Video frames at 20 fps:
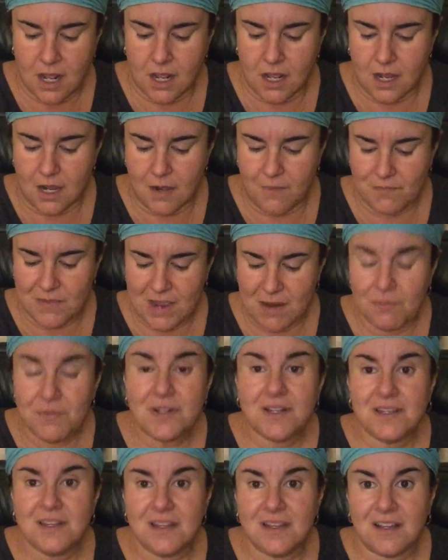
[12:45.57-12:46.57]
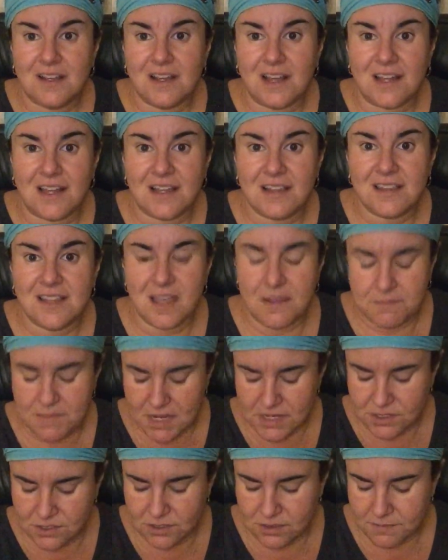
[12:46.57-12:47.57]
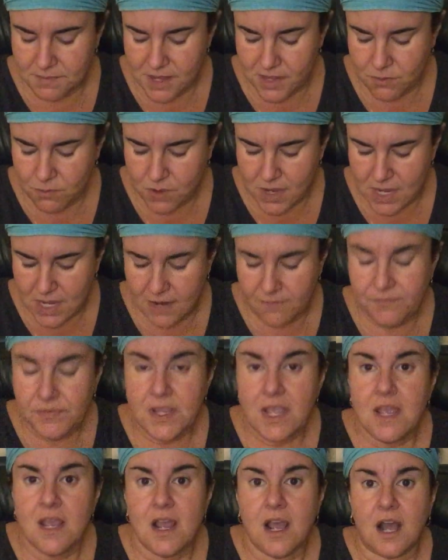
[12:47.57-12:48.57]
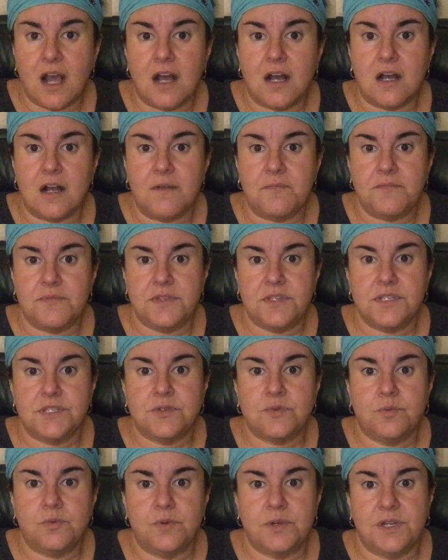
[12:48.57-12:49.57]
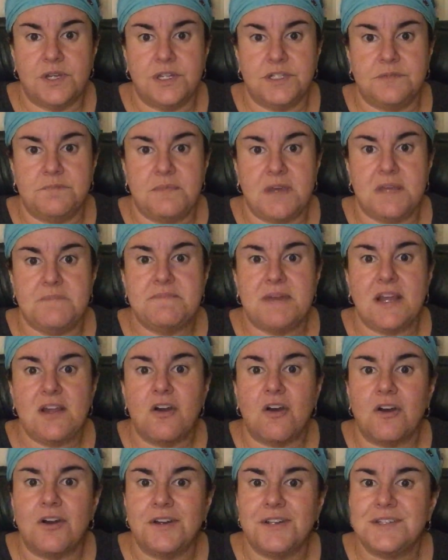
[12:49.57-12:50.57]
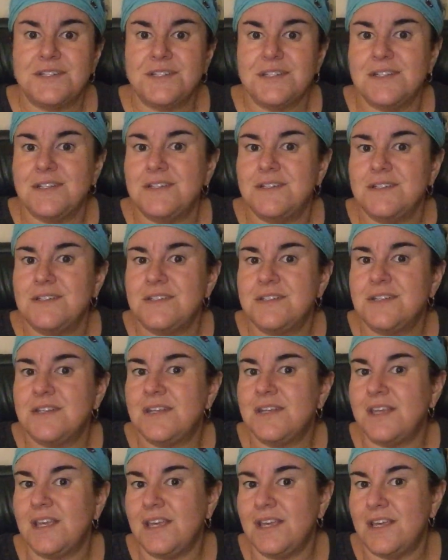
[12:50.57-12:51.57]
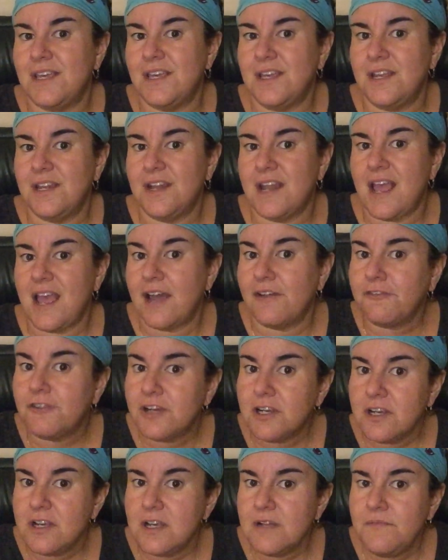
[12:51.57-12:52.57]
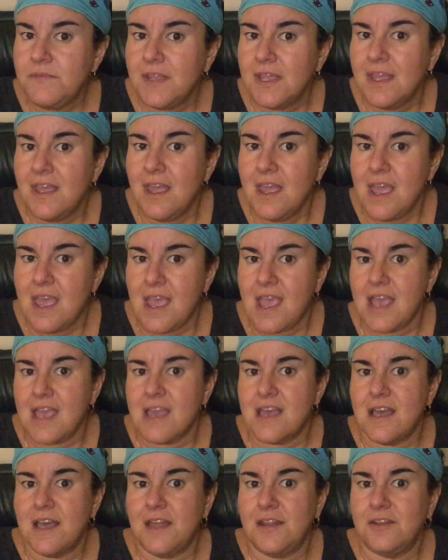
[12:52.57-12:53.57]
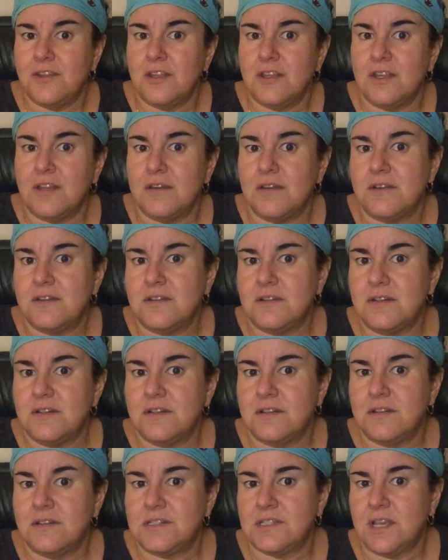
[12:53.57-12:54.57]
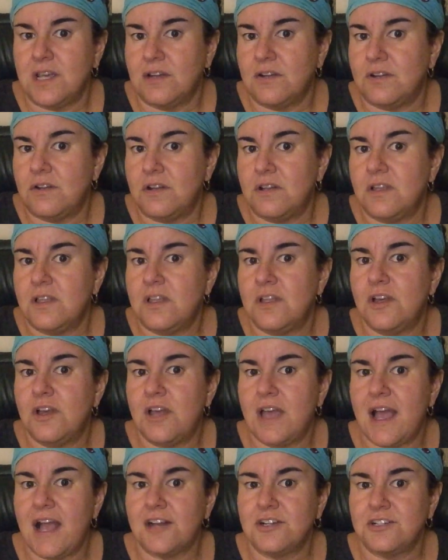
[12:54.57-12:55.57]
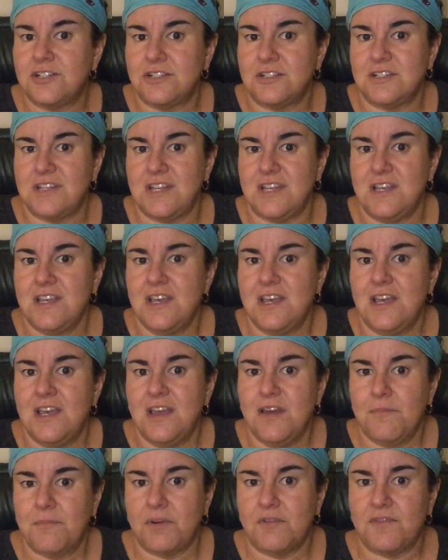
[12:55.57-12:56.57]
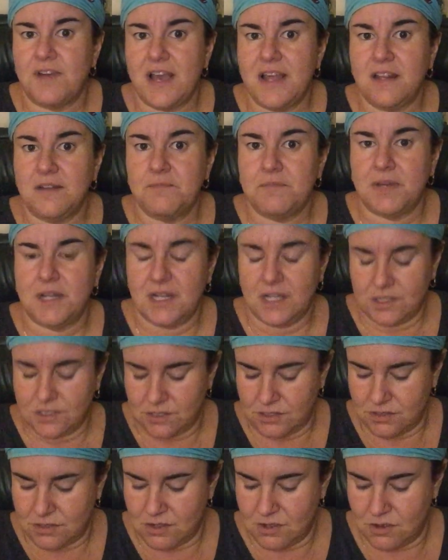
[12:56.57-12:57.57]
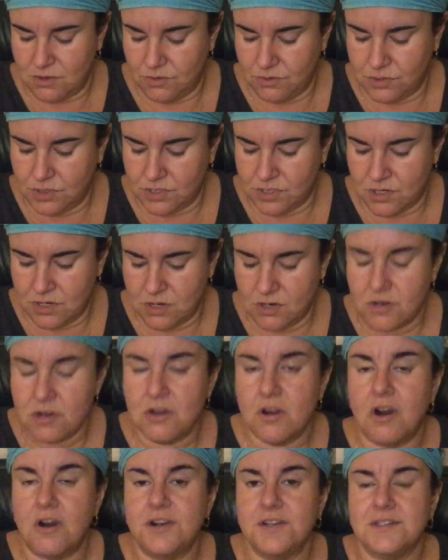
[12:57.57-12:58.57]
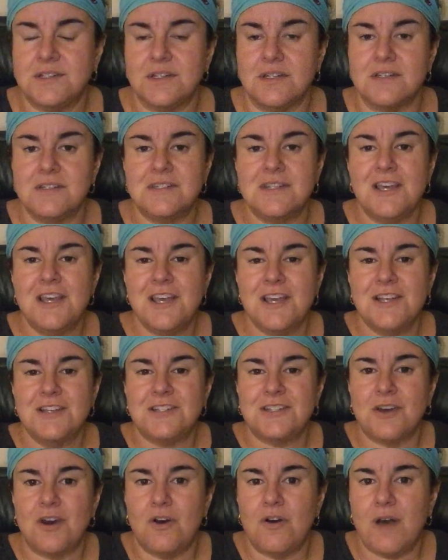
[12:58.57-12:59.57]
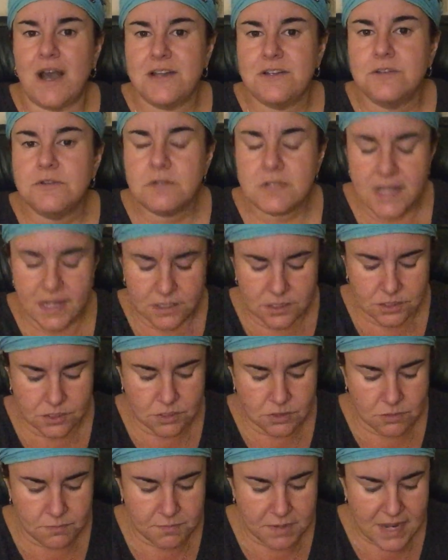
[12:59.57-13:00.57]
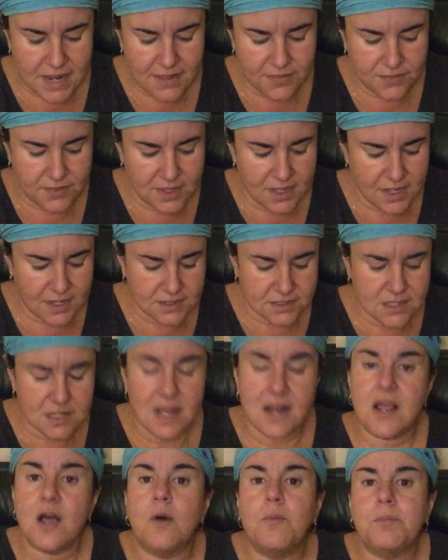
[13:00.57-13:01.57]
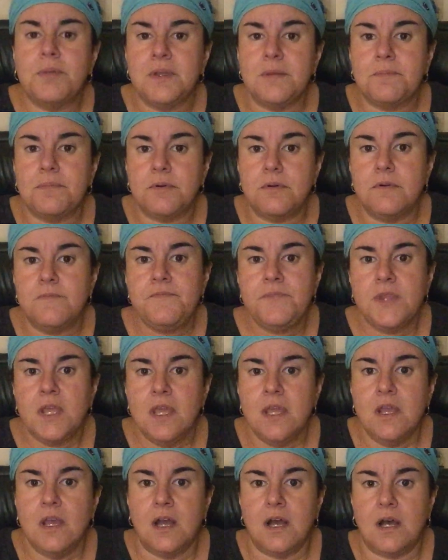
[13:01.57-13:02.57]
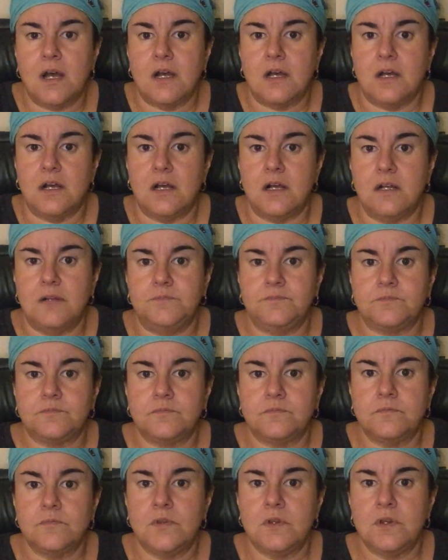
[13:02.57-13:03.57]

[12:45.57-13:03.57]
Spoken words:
I like the headband too, by the way. This was made by artisans in Africa, and the sale actually provided money to those artisans. So I do like to buy things that help people. So